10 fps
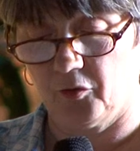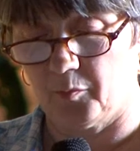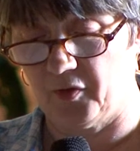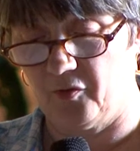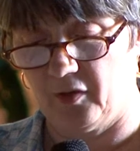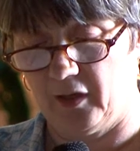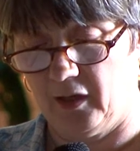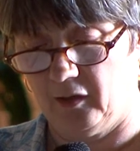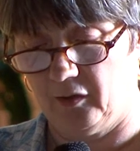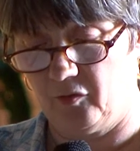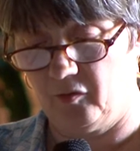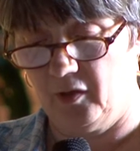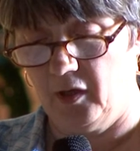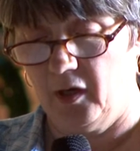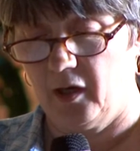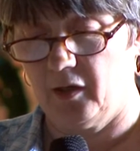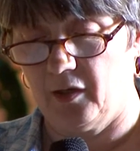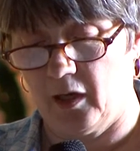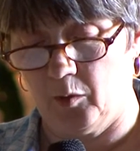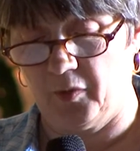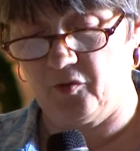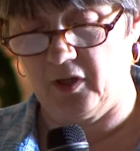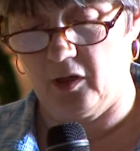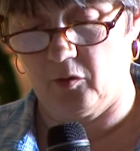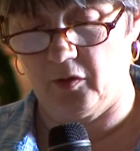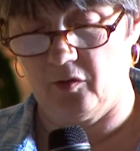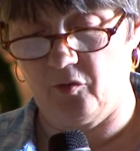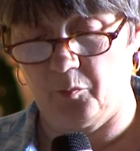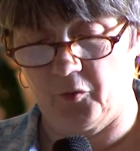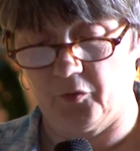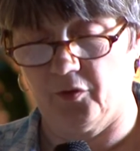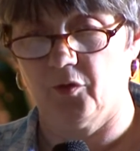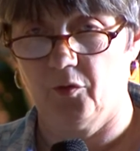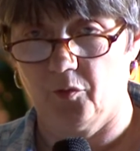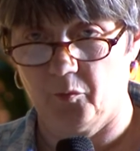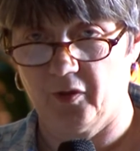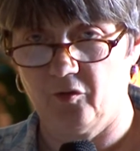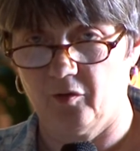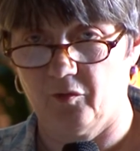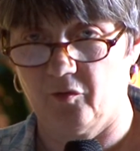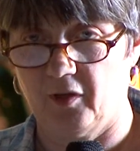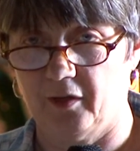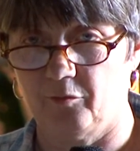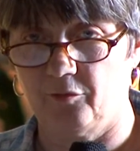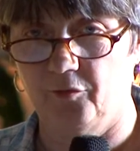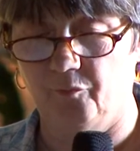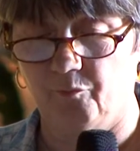to hurt my son Alex and now must carry this burden the rest of his life.